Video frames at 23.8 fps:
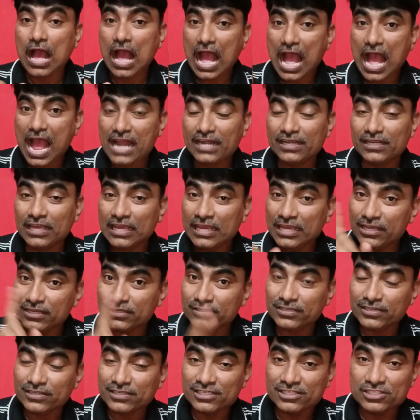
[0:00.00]
And here
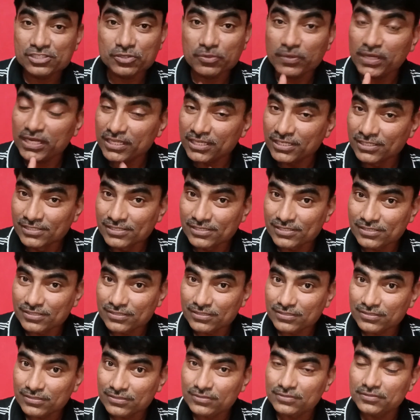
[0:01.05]
the receiver is
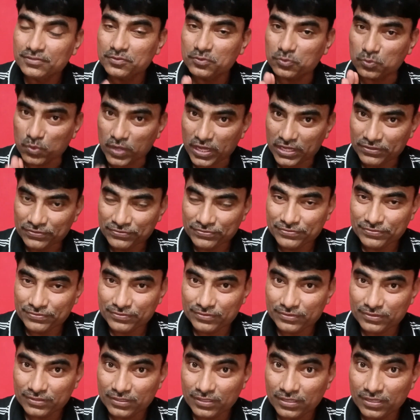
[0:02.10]
wife,
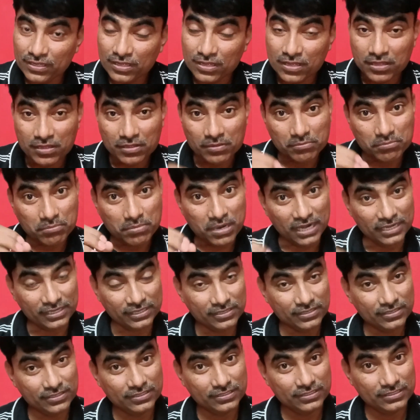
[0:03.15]
but
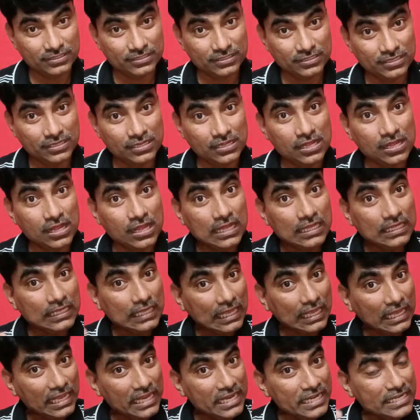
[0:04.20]

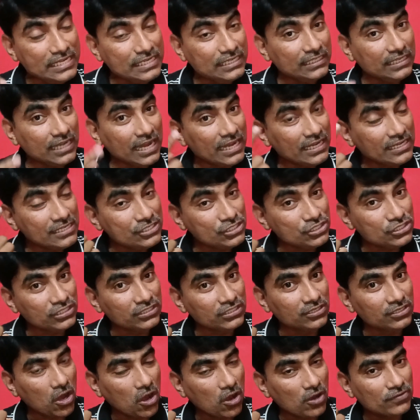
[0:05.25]

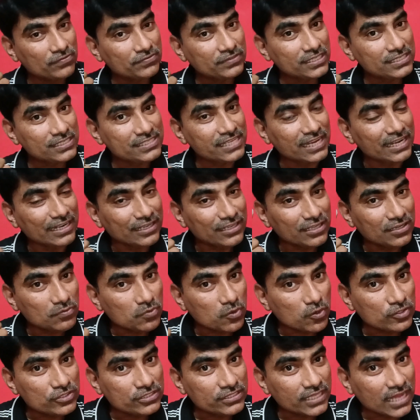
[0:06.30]
intention of the sender
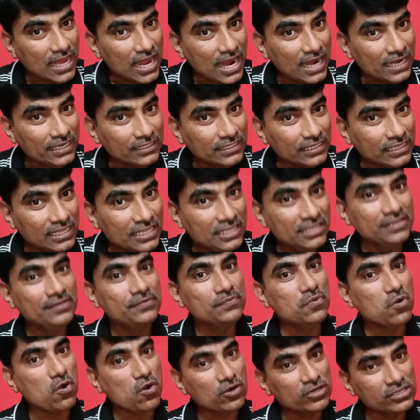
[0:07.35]
was that he
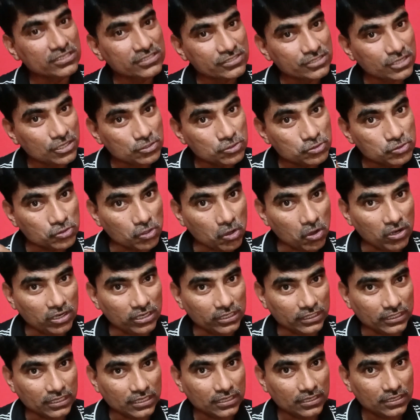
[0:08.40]
wants
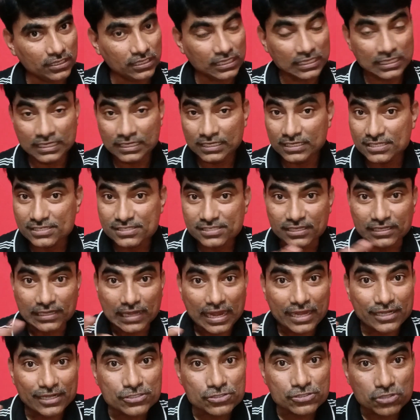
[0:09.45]
salt. He doesn't
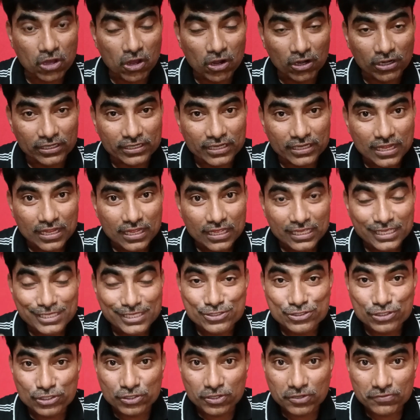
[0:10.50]
get salt.
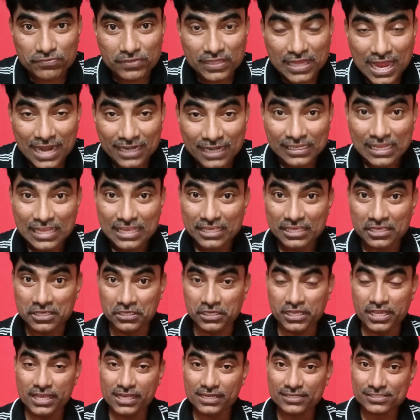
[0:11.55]
Instead of that, he
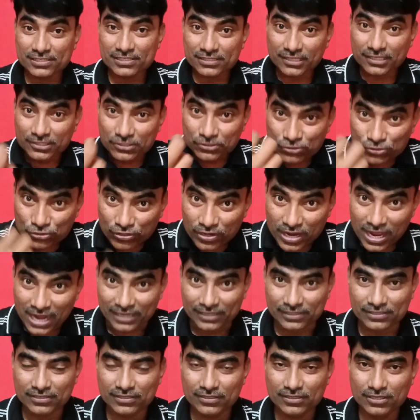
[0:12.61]
gets the
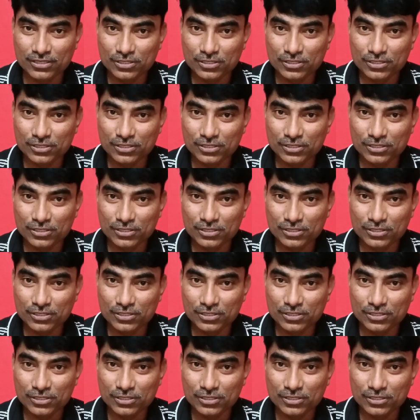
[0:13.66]
threat.